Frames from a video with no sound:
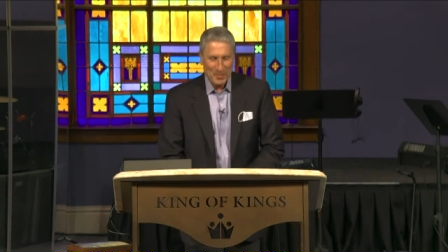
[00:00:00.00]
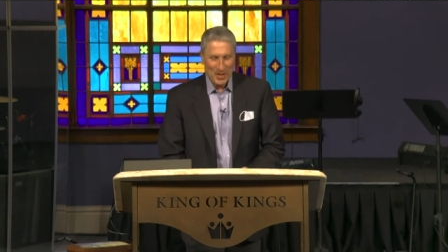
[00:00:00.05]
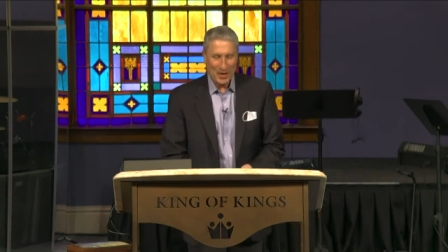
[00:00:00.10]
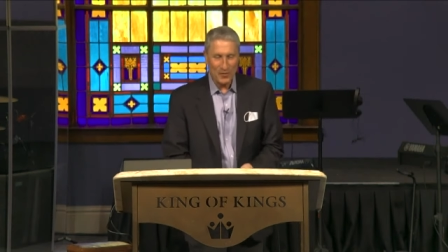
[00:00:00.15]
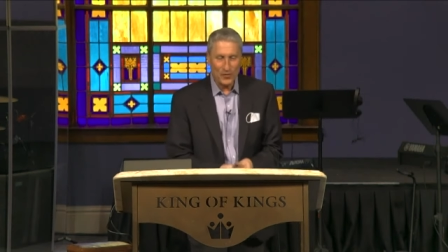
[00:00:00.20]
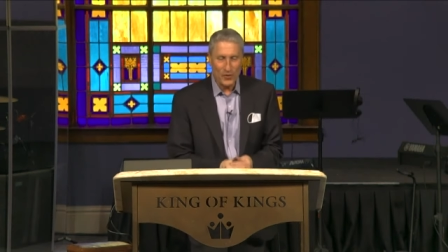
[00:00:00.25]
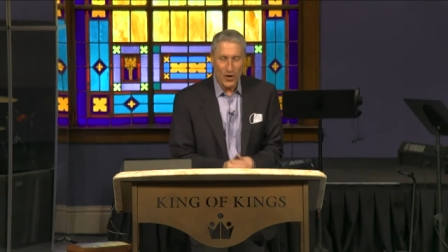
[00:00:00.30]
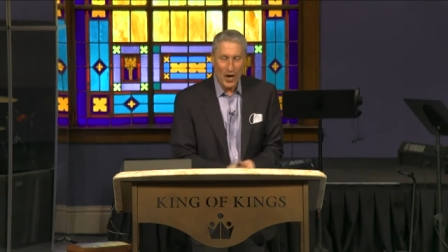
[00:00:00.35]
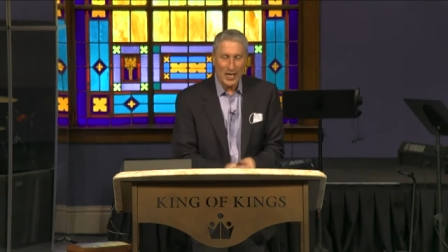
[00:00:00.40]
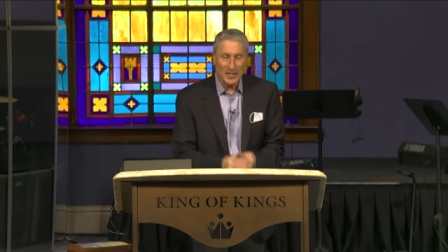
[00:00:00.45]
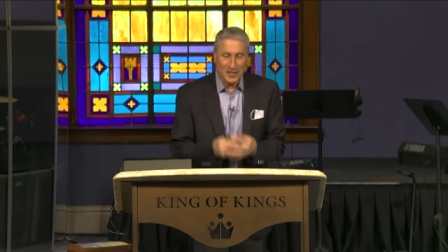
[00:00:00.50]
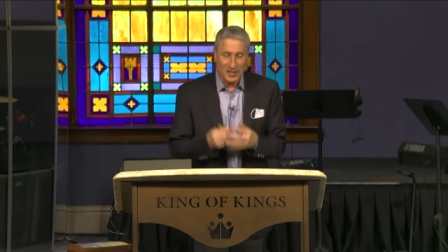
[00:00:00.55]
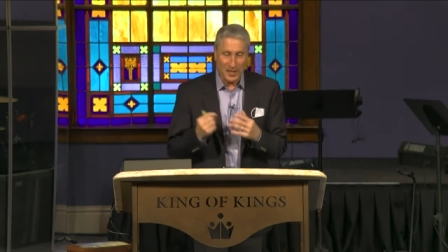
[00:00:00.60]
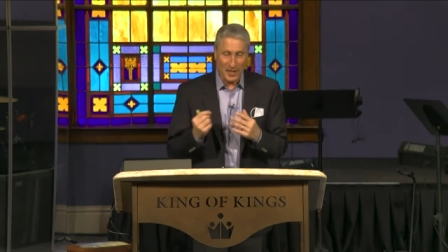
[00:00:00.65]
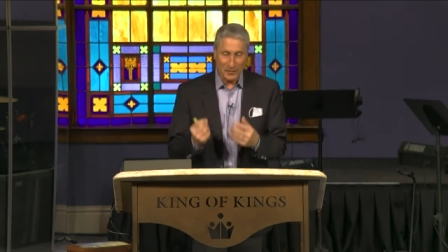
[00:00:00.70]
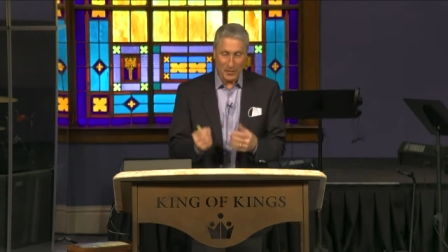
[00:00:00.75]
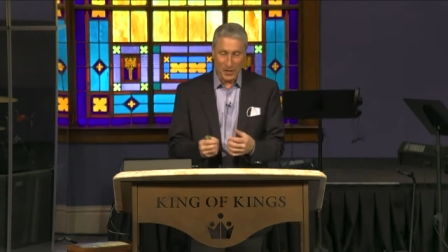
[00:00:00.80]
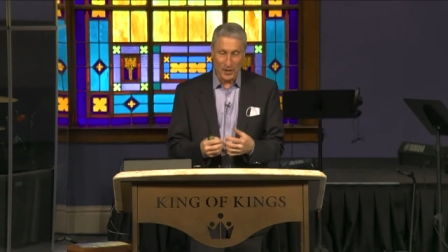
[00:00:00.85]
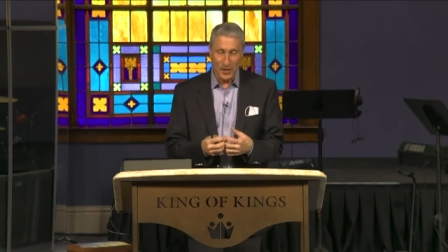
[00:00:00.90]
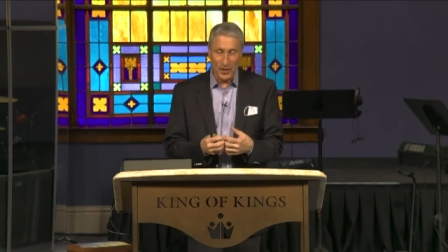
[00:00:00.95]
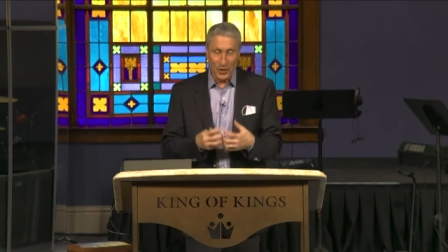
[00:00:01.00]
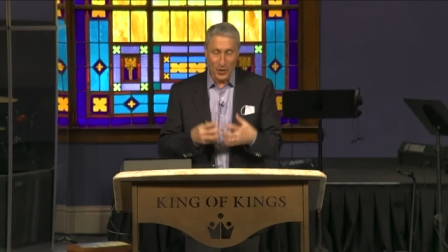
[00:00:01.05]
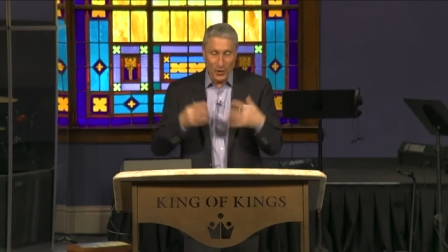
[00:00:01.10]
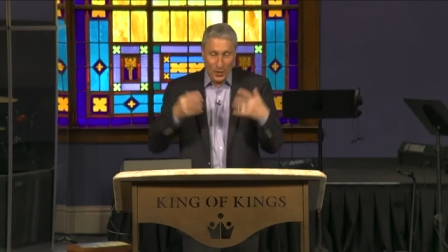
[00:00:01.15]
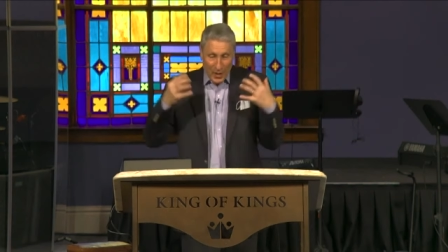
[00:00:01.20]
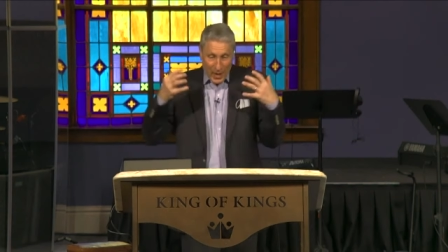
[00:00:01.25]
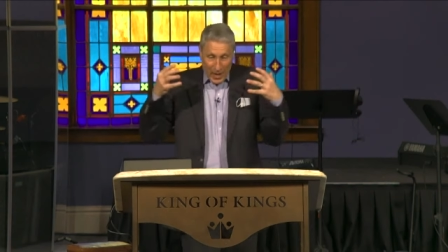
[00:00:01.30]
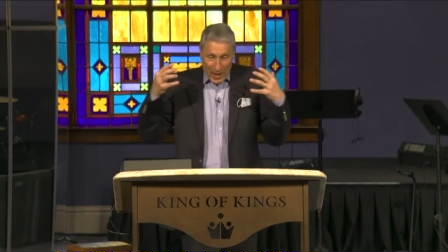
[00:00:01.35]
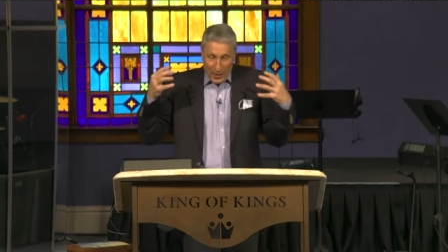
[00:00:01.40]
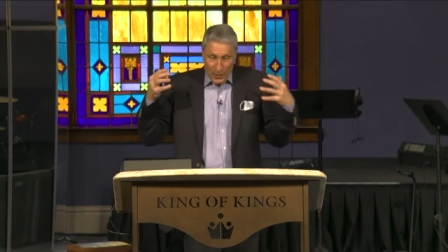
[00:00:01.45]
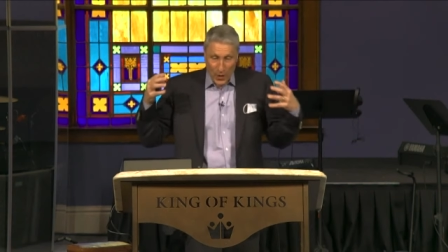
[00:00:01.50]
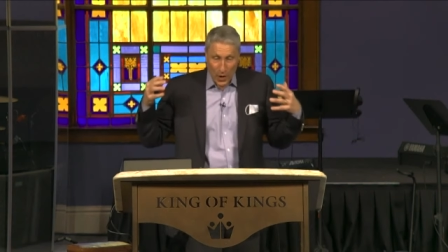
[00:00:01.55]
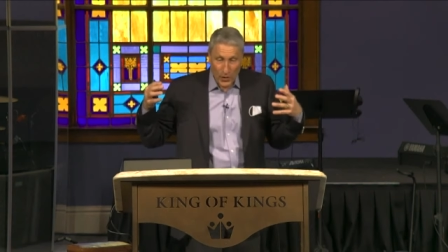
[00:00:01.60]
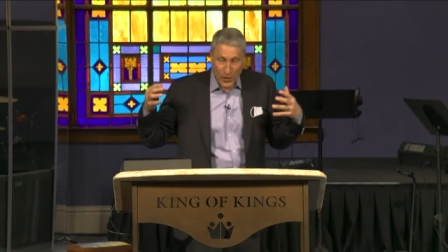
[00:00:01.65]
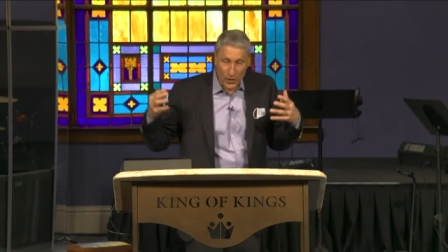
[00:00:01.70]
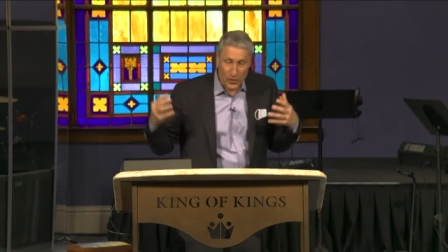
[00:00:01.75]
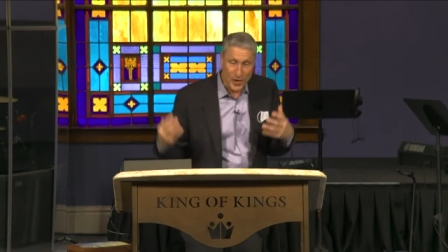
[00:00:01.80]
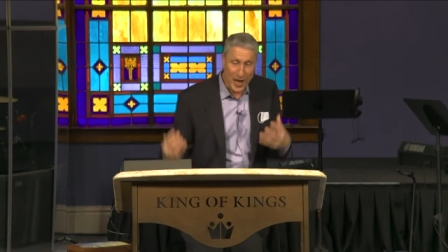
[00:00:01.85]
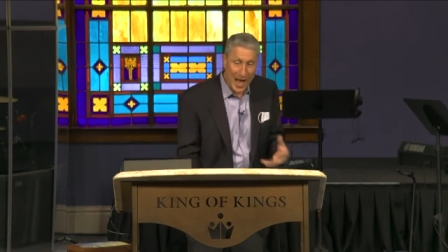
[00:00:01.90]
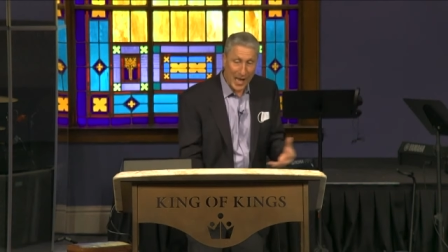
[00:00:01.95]
If Christ lives in you, though
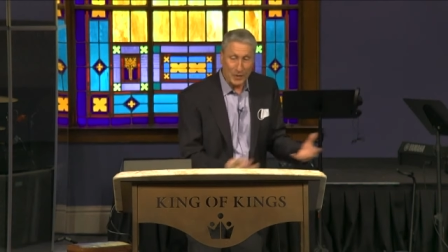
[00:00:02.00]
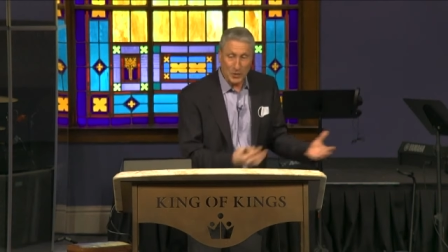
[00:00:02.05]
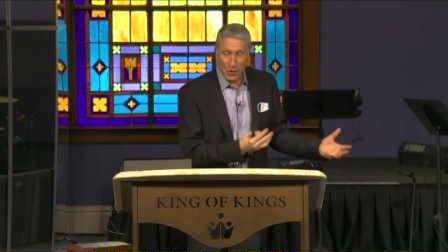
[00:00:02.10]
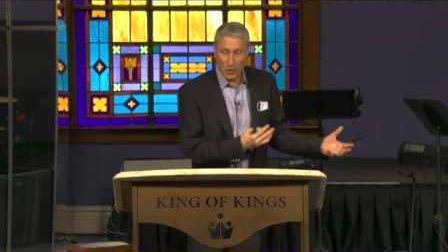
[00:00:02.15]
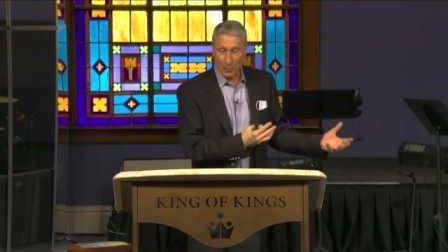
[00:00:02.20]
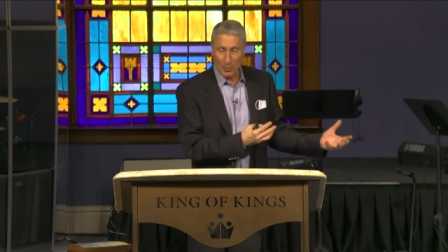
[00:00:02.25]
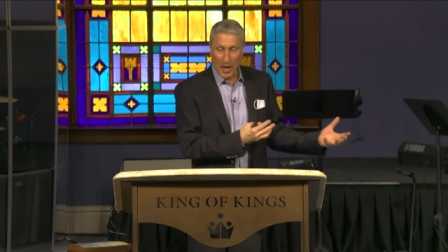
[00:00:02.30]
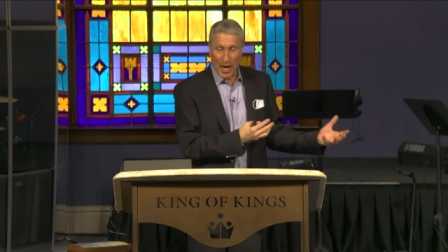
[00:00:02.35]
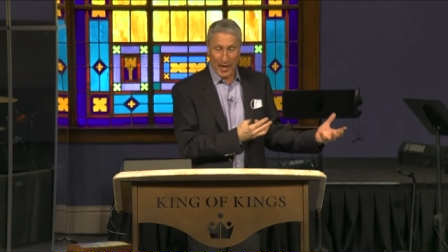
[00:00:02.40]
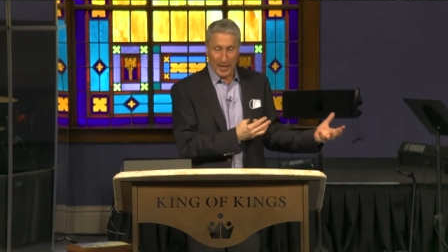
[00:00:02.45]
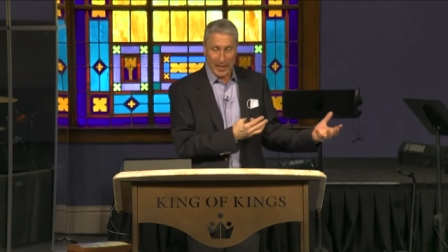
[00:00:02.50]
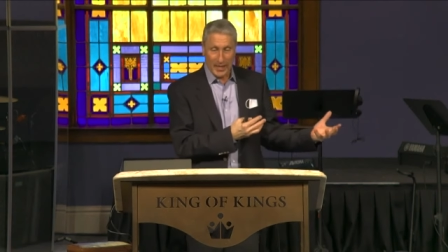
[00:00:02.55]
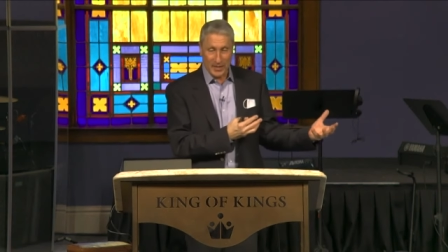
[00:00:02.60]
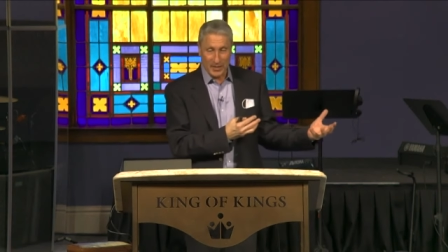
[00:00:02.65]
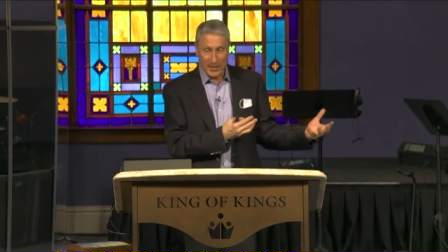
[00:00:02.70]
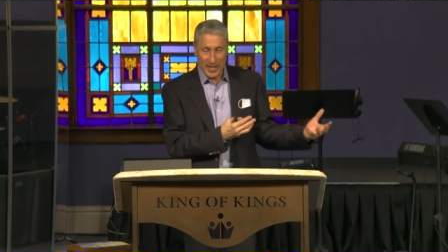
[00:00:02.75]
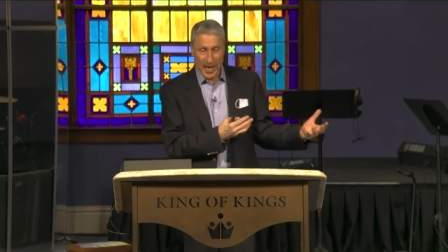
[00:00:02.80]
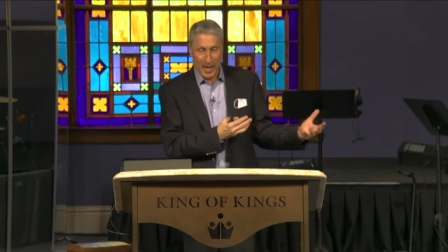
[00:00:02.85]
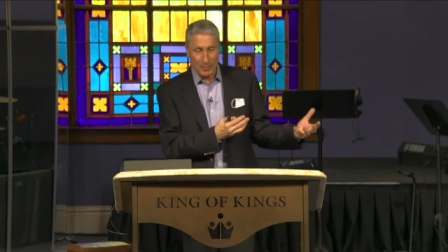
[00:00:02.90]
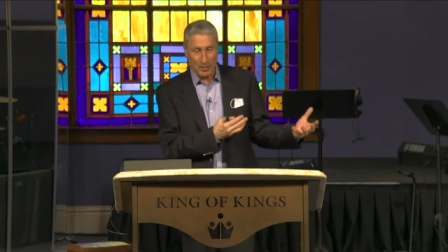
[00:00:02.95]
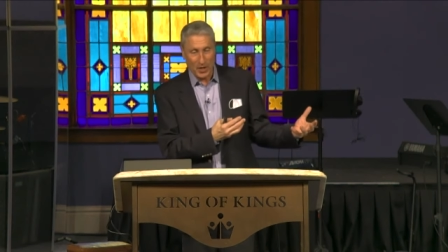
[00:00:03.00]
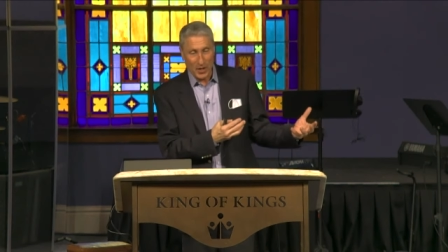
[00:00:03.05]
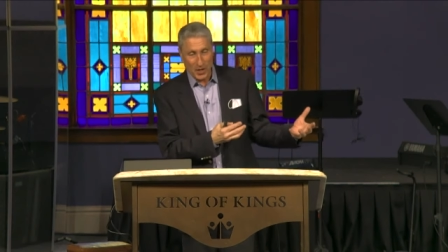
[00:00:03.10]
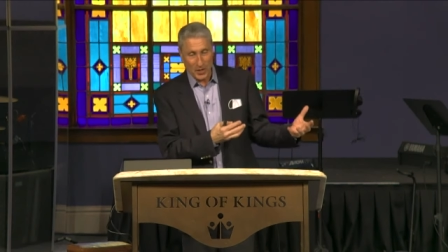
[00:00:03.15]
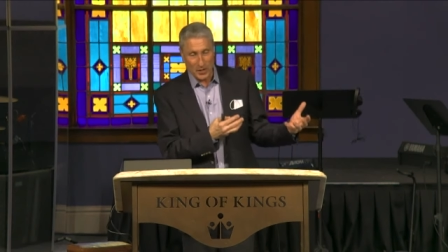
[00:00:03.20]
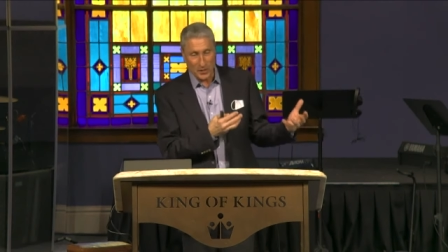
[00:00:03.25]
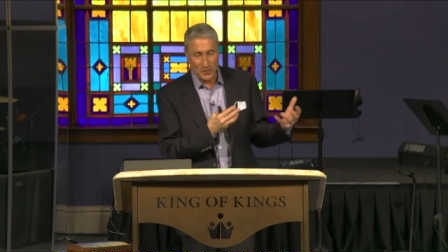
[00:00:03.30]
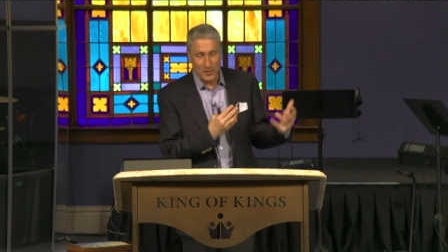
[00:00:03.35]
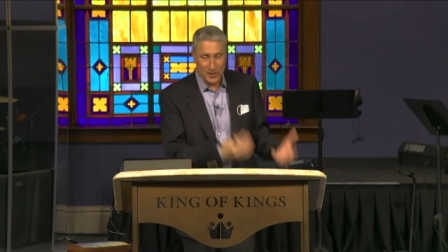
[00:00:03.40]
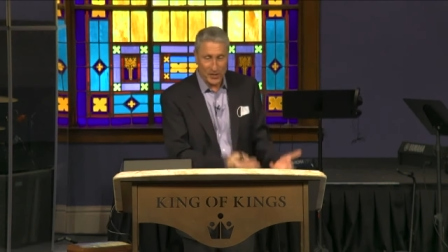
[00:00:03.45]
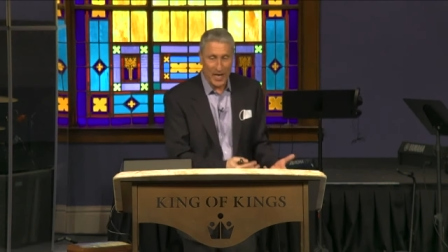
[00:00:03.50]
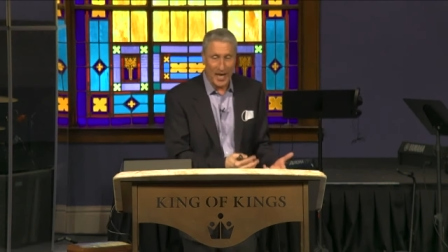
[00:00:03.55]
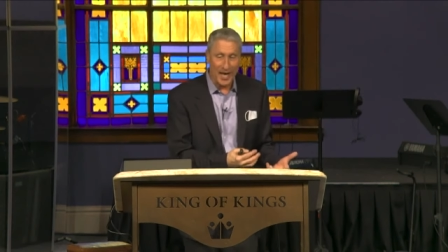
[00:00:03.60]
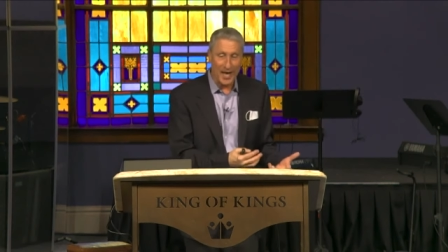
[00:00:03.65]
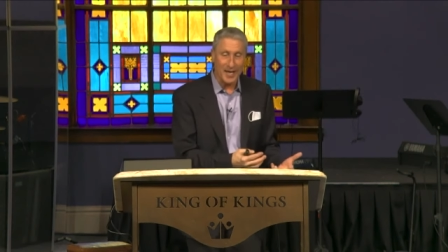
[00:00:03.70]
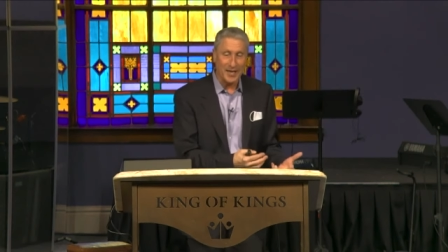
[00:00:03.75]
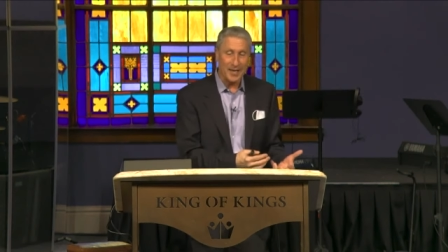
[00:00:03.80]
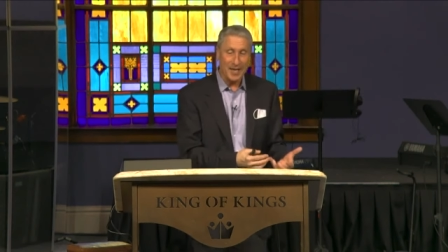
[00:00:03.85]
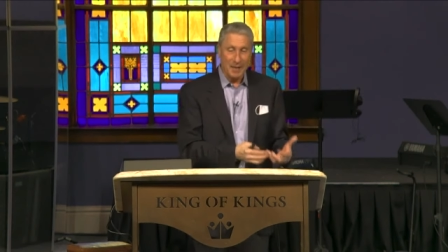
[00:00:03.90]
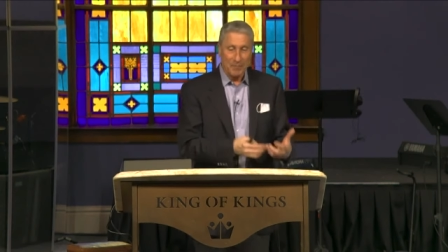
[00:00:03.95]
your natural body is dead because of
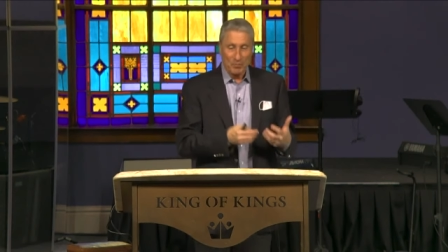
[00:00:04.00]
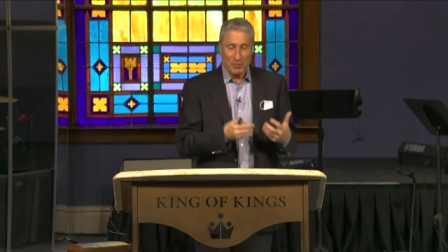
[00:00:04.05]
sin,